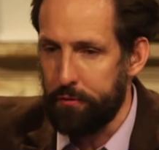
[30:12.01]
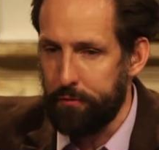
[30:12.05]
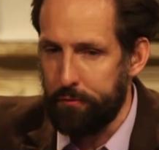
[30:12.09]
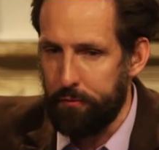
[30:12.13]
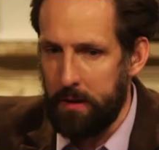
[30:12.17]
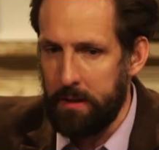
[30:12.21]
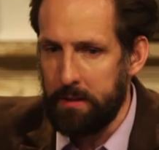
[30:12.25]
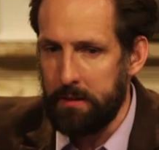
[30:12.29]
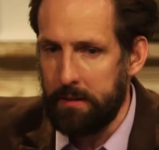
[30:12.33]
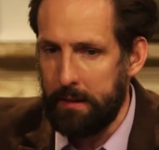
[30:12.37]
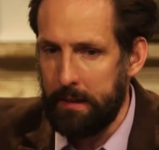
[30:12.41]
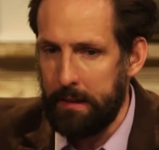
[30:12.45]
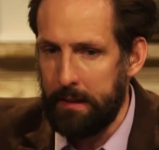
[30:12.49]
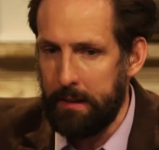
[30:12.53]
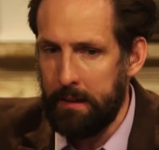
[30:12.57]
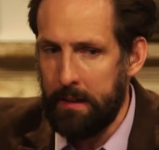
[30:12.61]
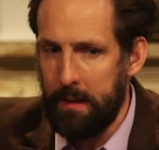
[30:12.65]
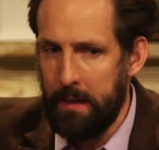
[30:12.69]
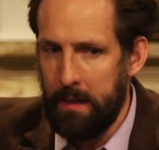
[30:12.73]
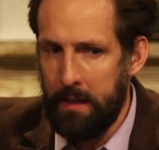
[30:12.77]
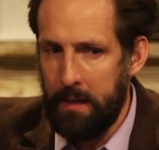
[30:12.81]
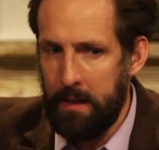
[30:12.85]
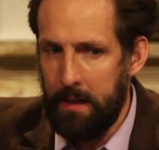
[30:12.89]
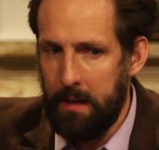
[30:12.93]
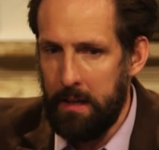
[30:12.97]
Friendly
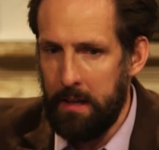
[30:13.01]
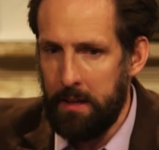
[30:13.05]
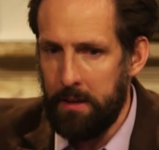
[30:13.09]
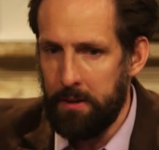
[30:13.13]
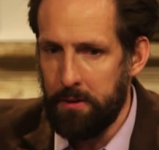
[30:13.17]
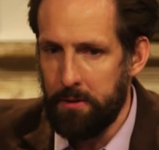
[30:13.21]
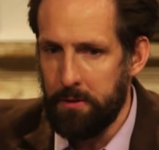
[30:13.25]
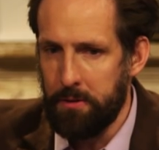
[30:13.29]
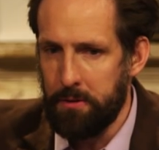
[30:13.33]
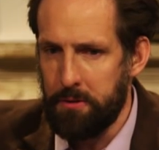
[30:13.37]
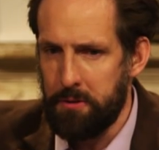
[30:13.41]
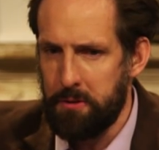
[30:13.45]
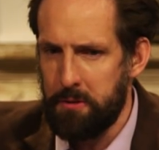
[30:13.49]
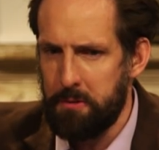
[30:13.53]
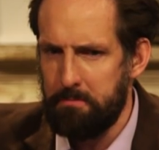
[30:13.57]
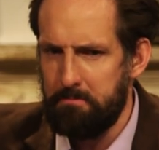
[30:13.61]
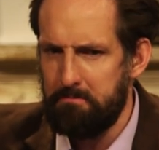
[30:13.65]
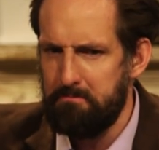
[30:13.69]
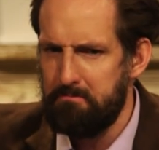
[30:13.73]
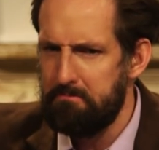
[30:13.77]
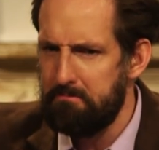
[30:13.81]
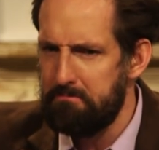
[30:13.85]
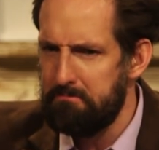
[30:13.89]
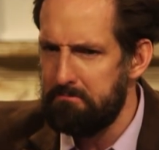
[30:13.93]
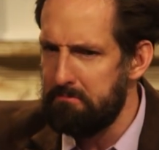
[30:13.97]
is
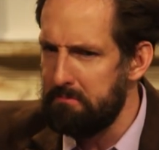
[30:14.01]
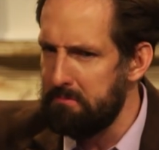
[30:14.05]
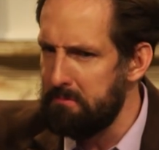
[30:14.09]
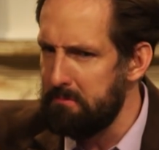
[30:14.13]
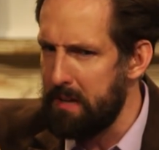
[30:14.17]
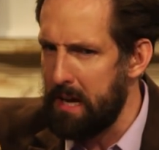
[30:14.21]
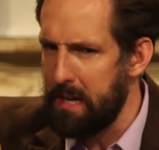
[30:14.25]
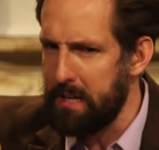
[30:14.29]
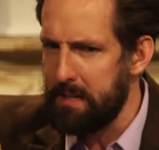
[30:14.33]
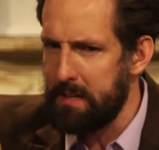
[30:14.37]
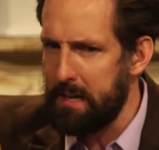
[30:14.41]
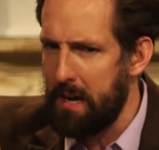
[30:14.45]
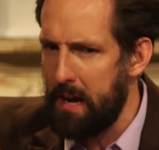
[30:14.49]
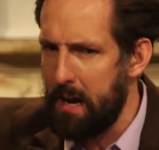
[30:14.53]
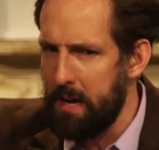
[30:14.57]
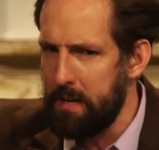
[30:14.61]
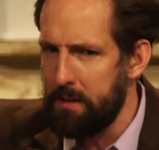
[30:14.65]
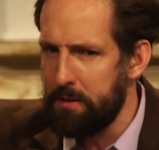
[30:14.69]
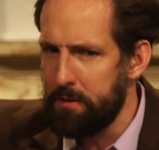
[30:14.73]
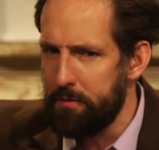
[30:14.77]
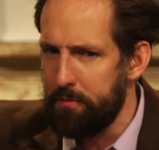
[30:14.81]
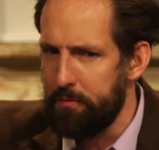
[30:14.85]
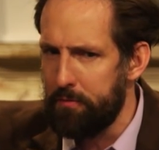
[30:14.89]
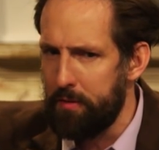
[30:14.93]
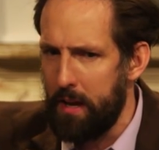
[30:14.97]
like
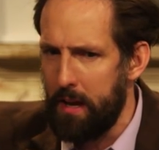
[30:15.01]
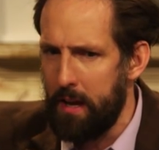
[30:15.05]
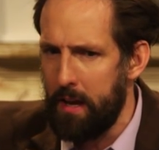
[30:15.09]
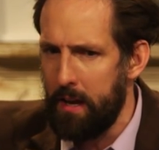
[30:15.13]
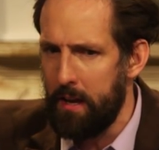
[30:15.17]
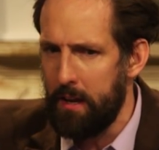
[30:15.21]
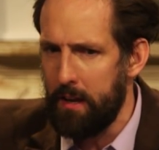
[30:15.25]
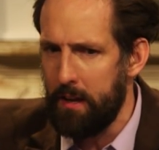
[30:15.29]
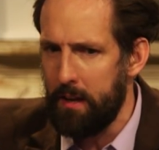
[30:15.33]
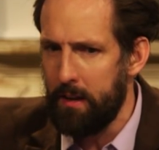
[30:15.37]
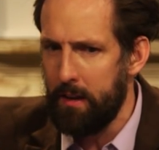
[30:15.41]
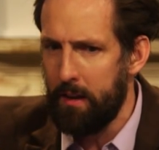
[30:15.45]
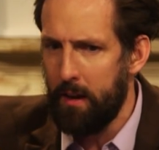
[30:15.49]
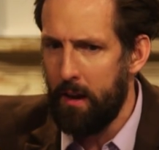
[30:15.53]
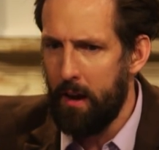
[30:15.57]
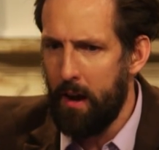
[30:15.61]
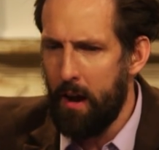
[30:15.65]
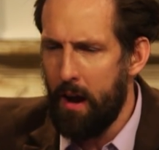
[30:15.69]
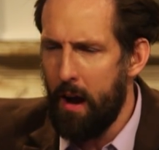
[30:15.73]
kind of a